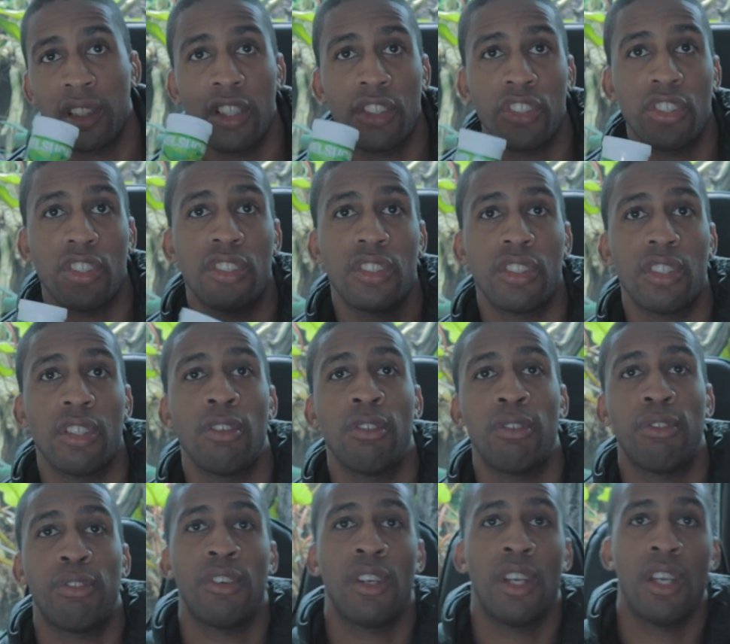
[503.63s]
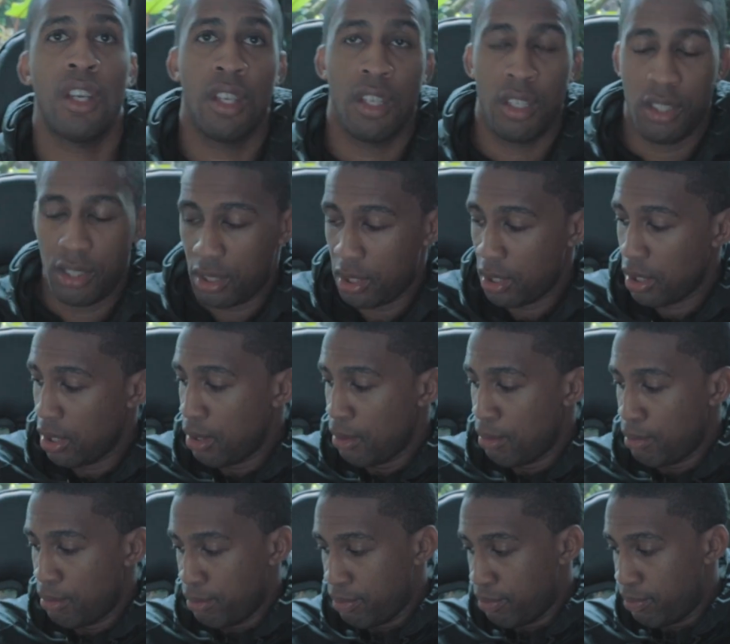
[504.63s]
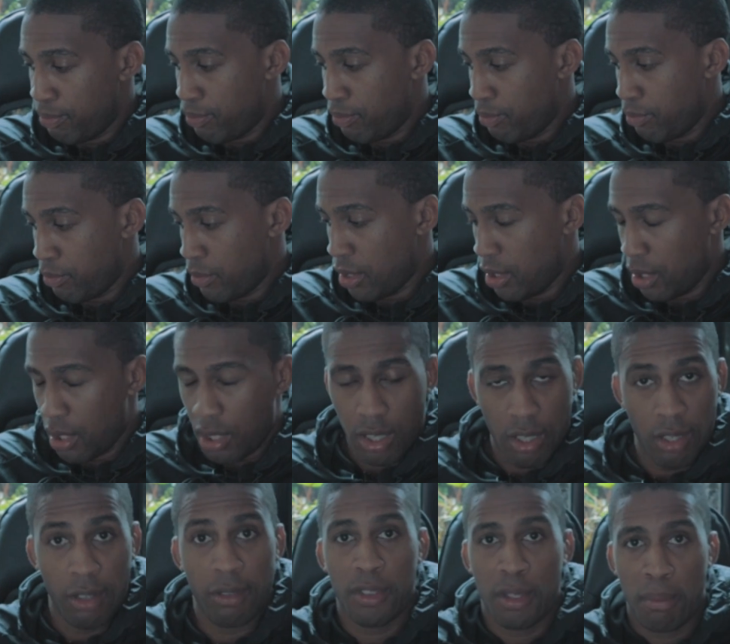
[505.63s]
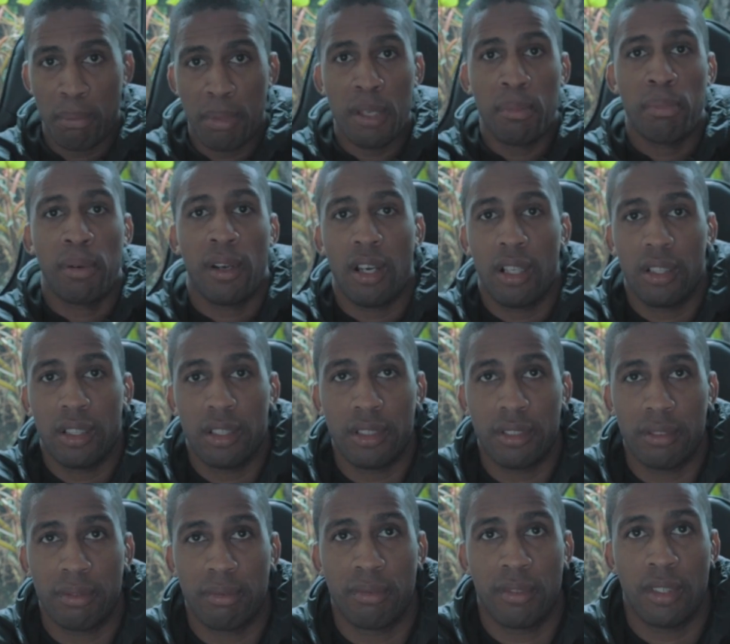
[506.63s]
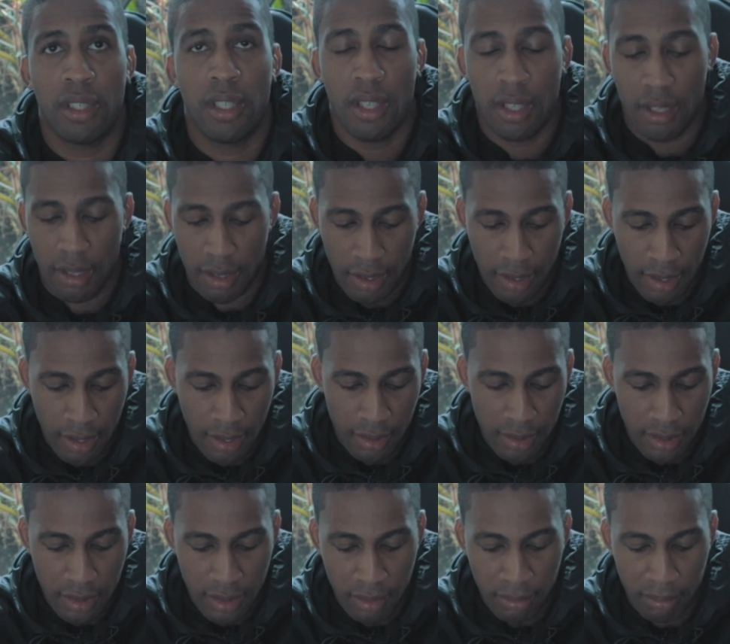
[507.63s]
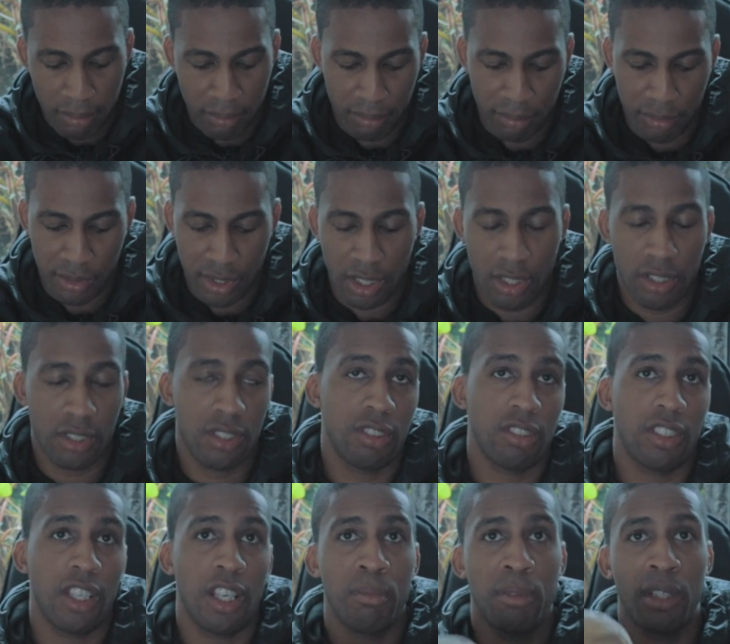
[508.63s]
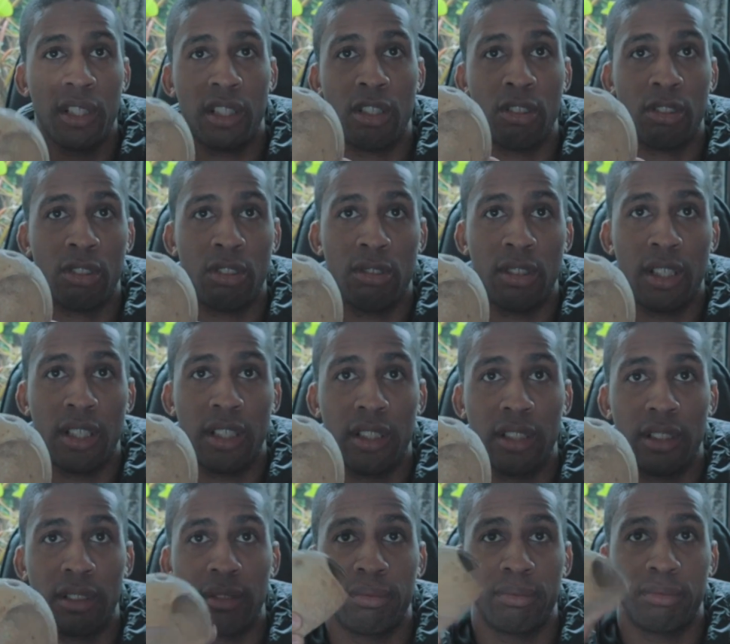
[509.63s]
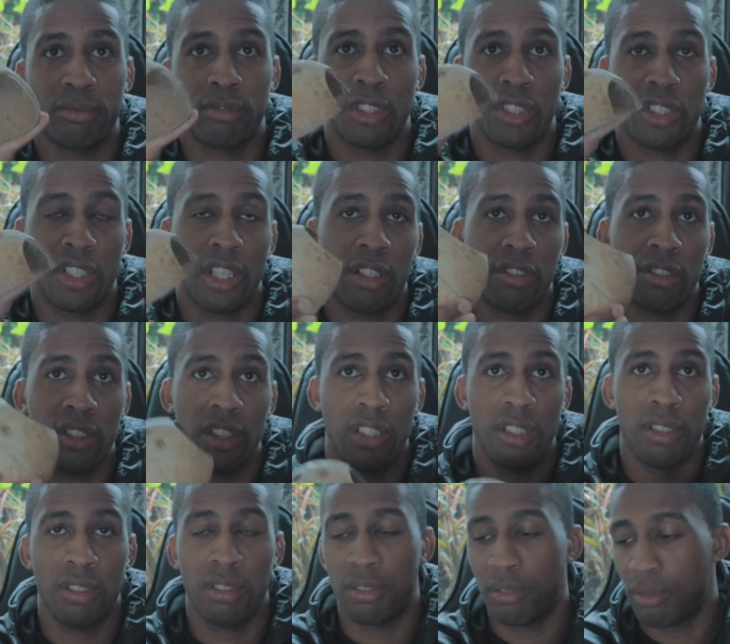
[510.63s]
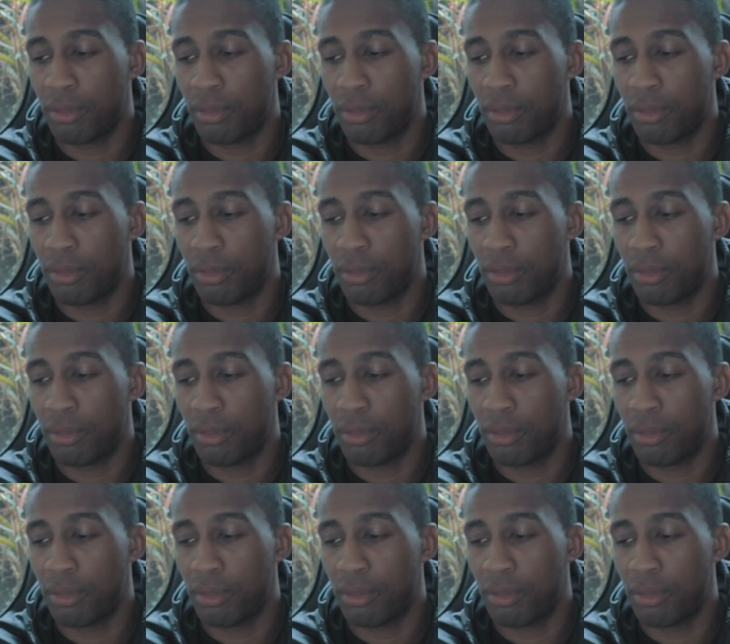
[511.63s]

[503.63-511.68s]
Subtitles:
Get yourself some of the bee pollen. And he also gave me a cocoa hut, which I'll need.